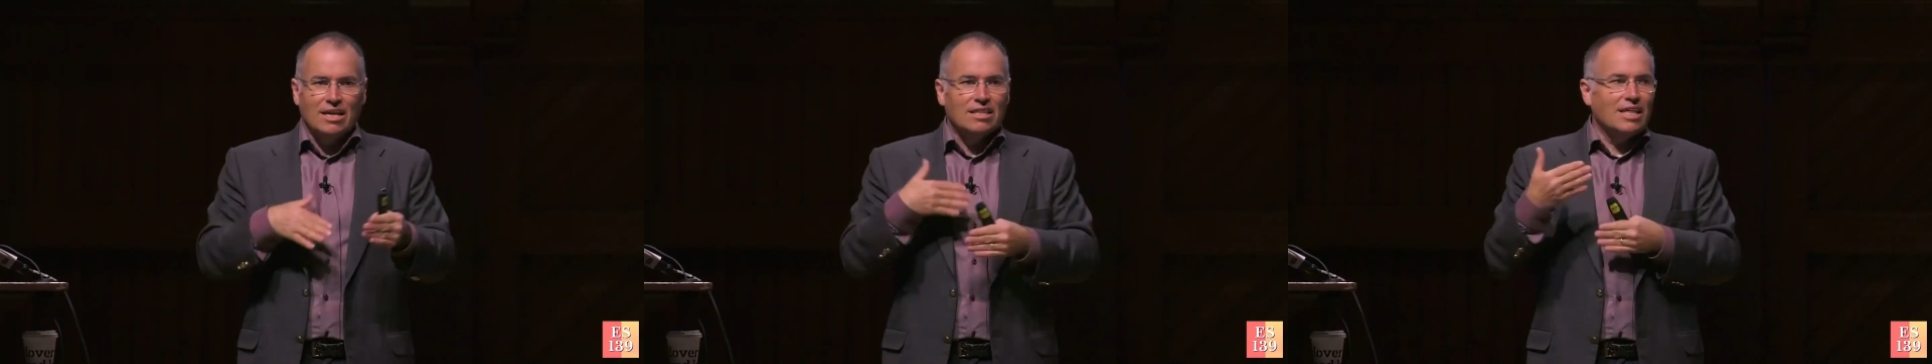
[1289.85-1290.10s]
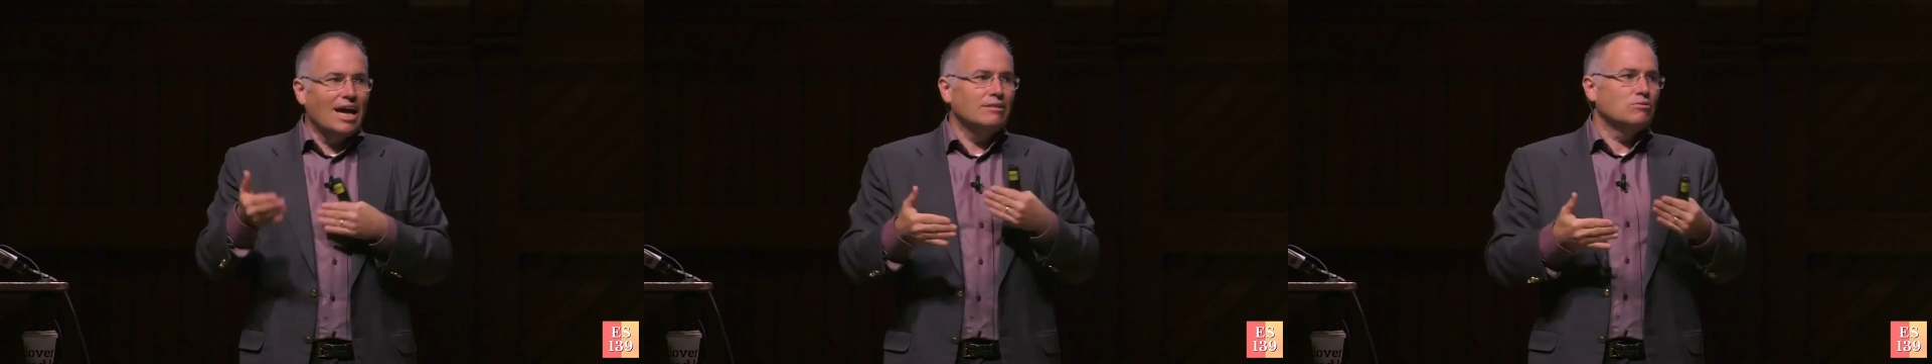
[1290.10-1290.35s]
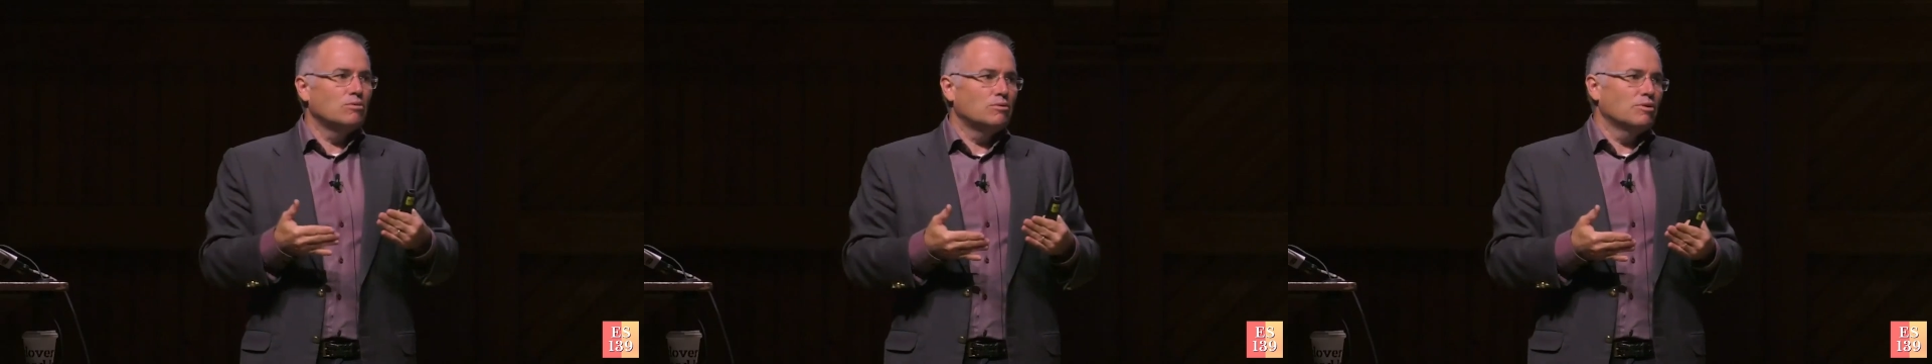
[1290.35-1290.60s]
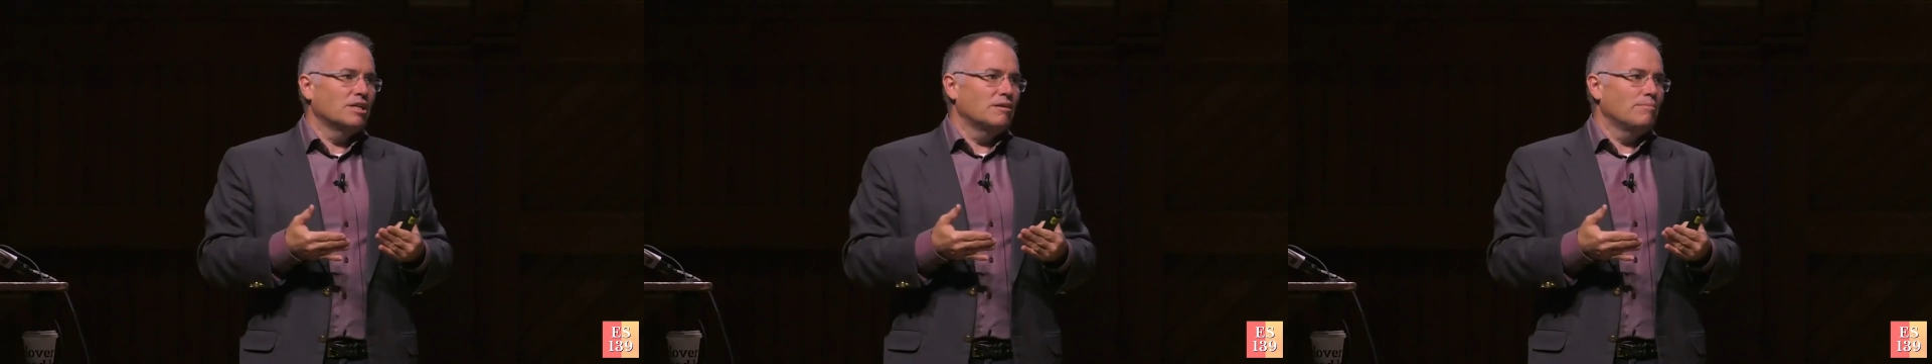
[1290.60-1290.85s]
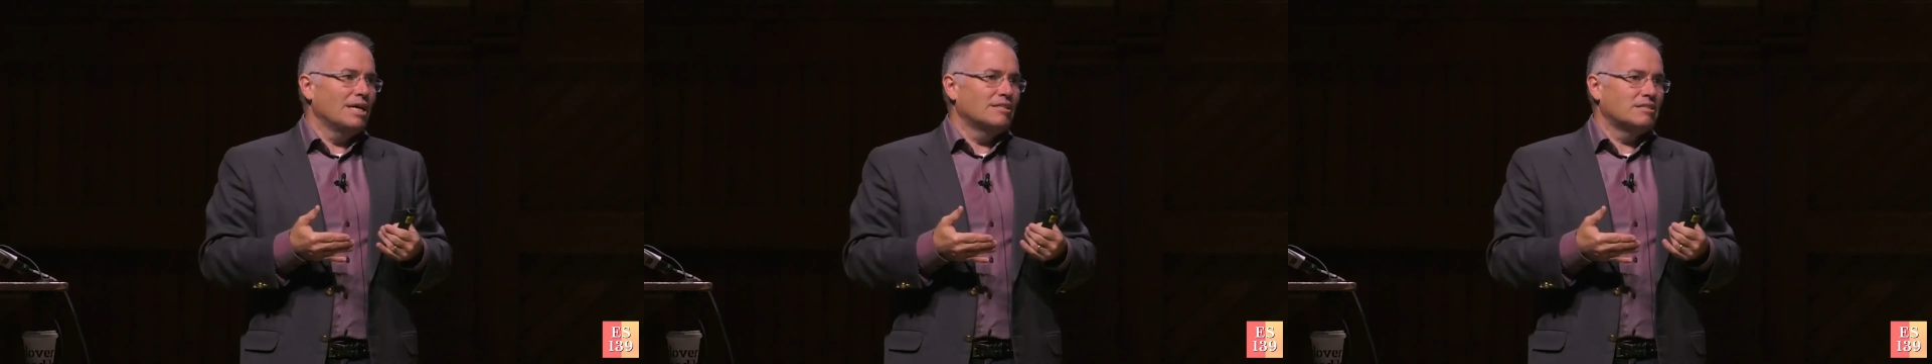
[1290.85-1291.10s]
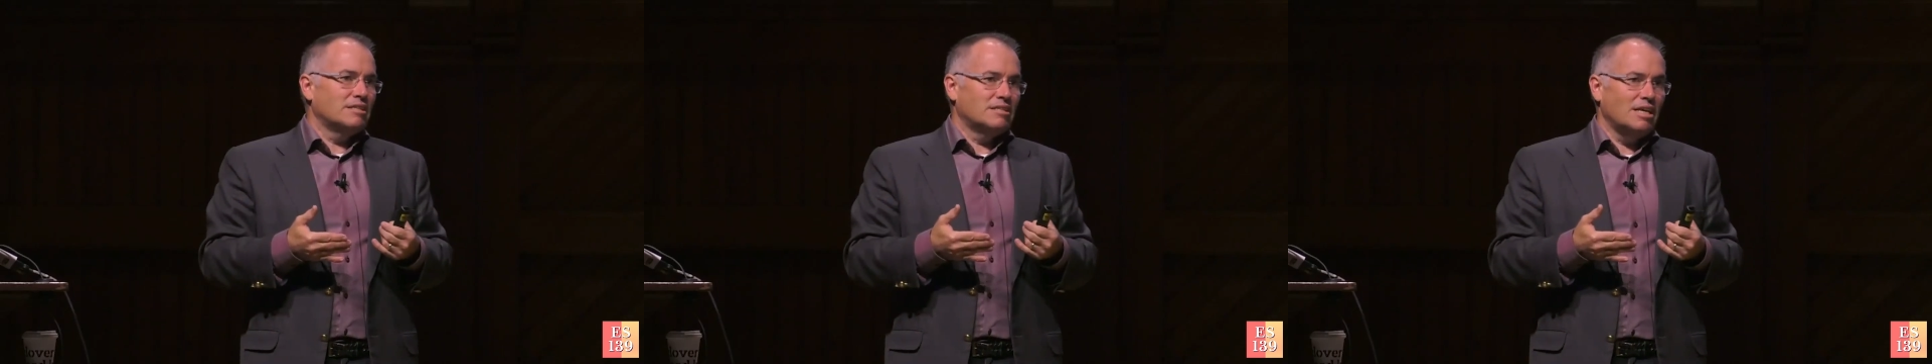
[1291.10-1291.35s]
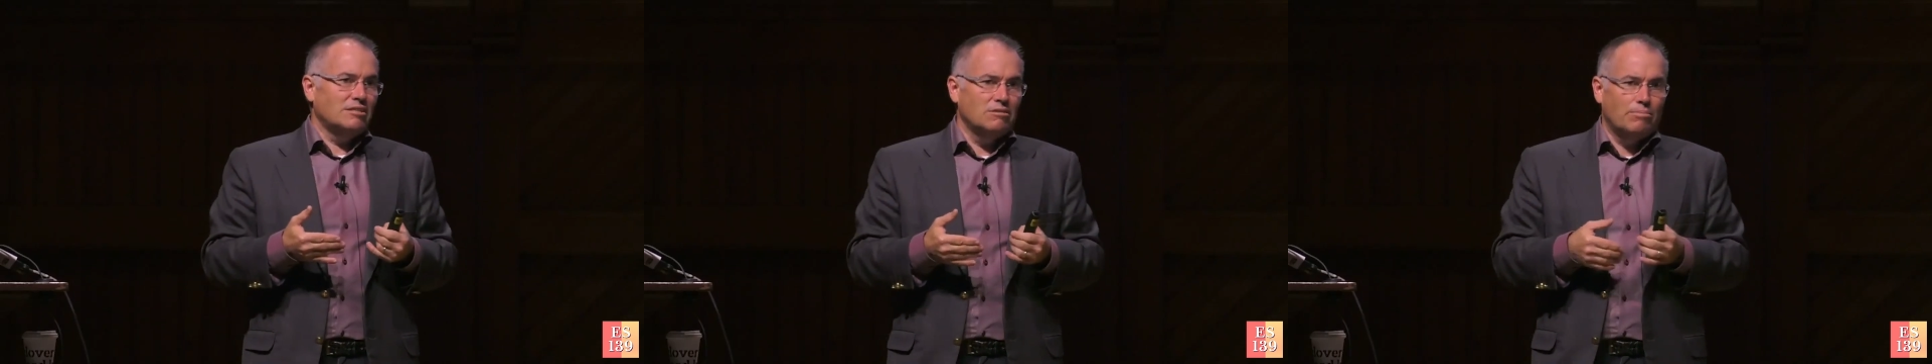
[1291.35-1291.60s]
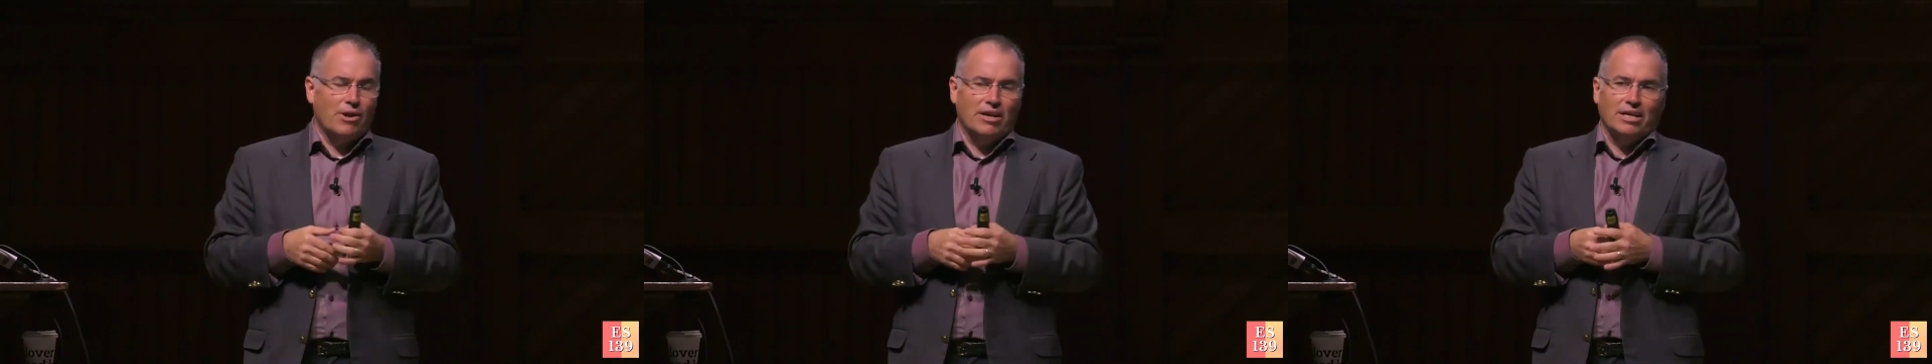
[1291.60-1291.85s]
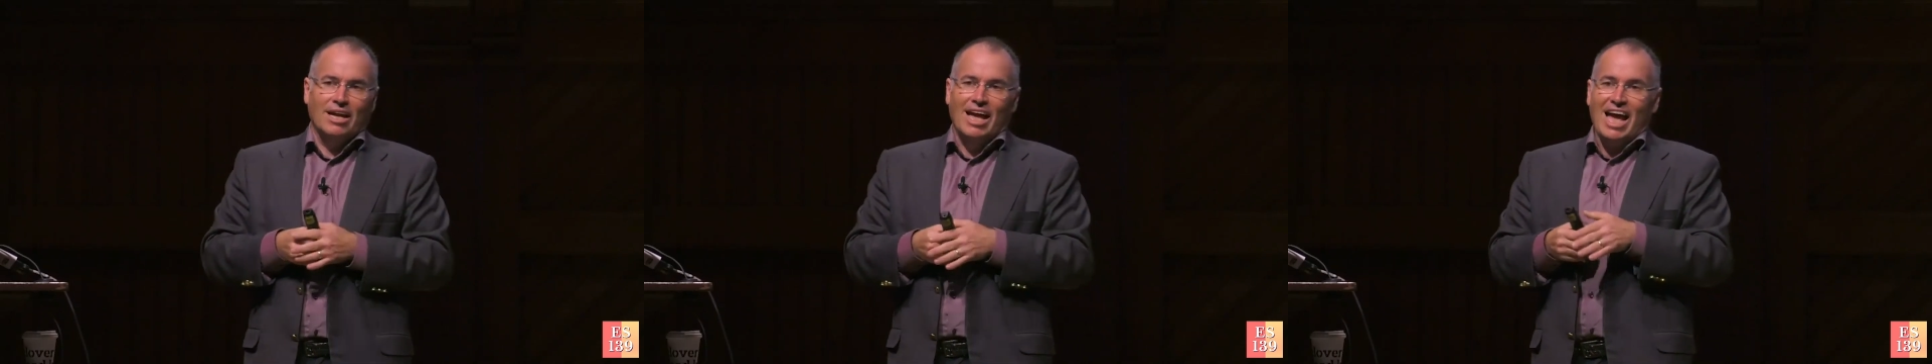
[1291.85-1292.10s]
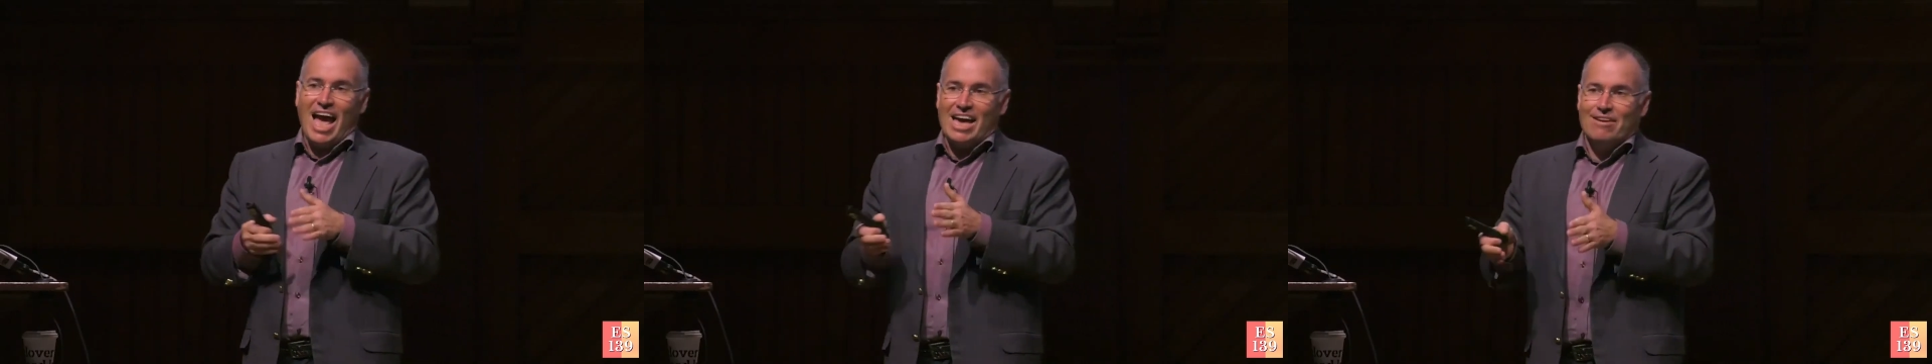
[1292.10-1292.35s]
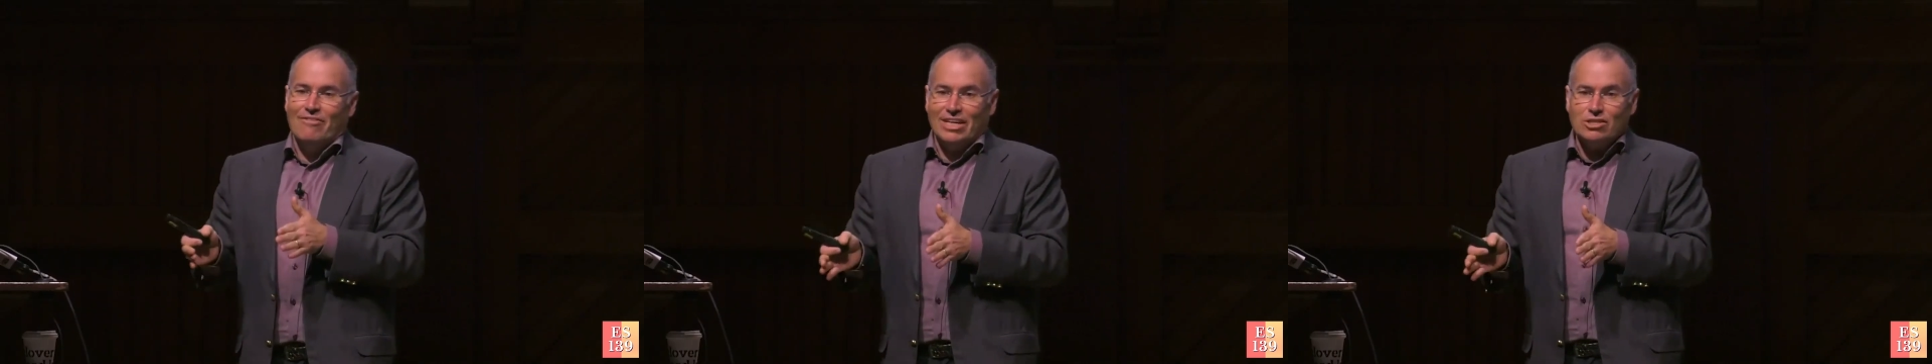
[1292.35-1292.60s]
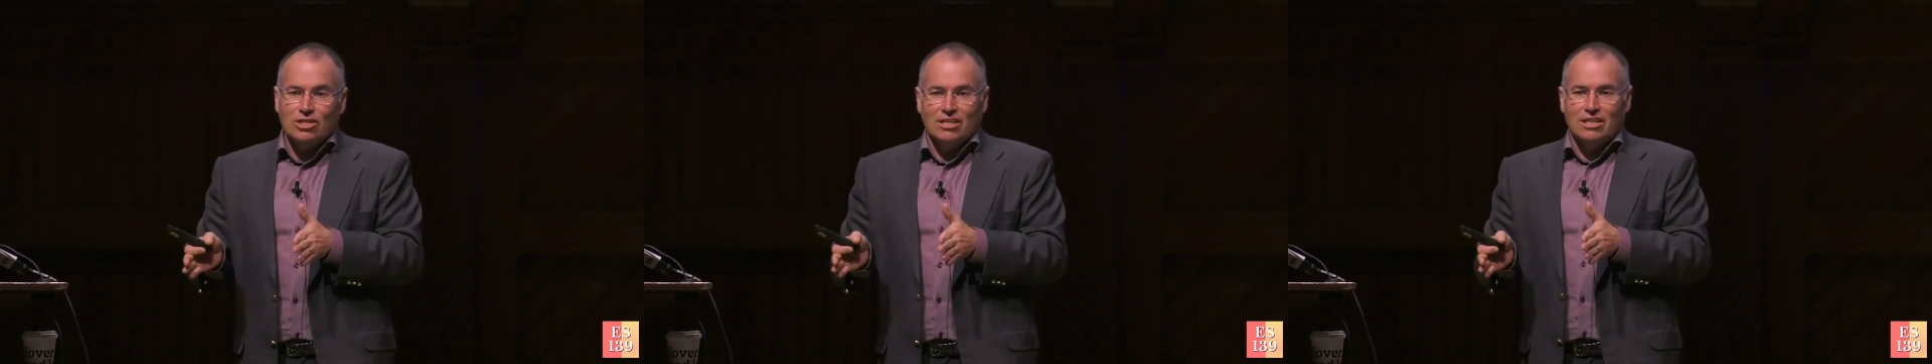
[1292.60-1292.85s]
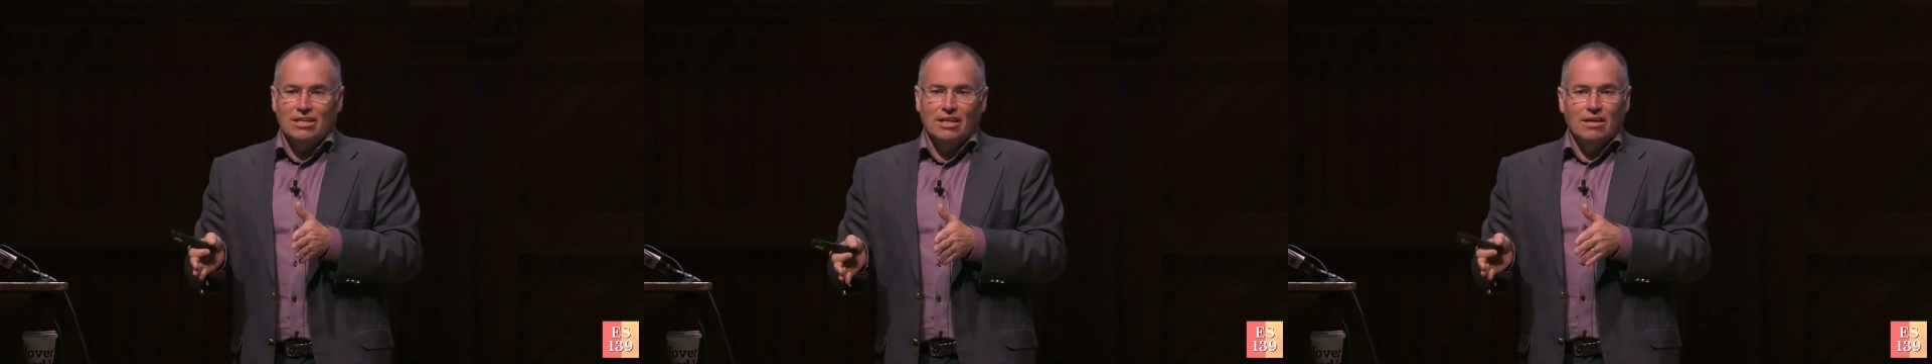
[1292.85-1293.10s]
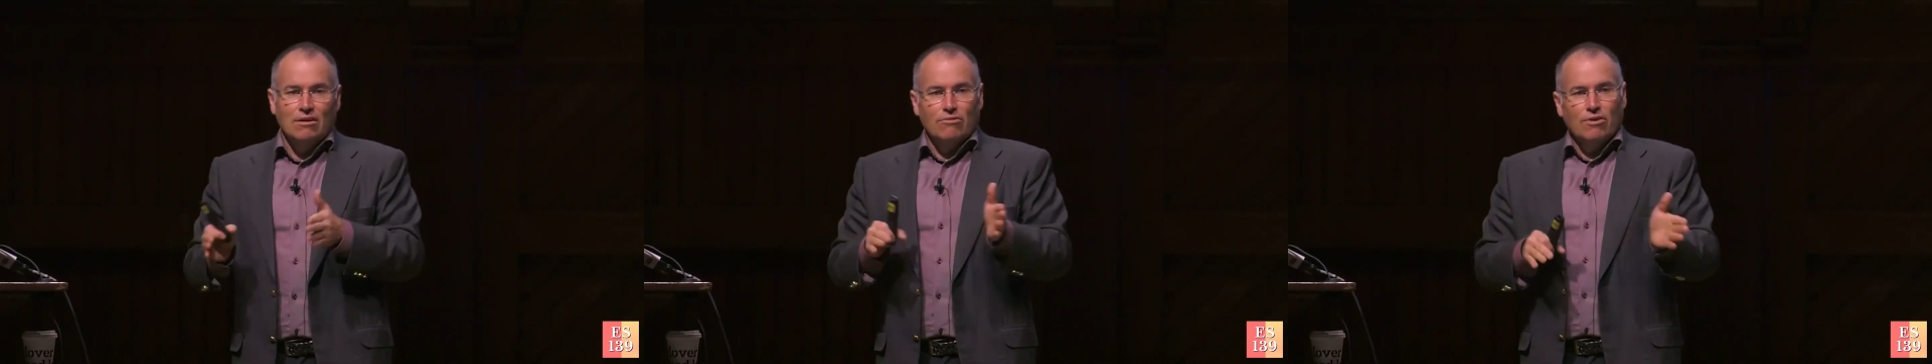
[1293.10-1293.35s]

That's what really made the success of the product. And eventually,